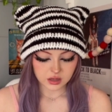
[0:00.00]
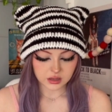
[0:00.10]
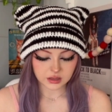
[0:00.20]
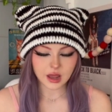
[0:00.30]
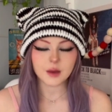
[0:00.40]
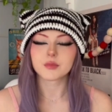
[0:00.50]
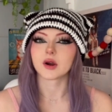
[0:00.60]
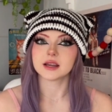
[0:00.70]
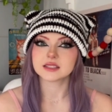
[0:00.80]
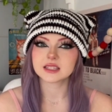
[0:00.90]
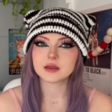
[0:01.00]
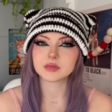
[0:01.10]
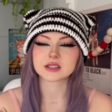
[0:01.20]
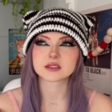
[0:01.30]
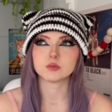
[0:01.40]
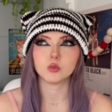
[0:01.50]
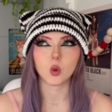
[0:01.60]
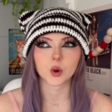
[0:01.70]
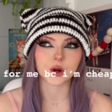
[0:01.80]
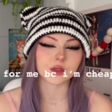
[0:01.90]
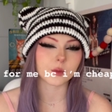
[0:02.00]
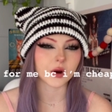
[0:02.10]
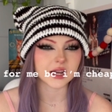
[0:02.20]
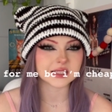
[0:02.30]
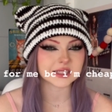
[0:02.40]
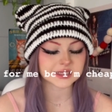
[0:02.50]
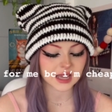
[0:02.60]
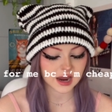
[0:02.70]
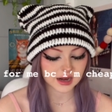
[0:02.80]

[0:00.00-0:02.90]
not pricey, but it's more on the pricey side.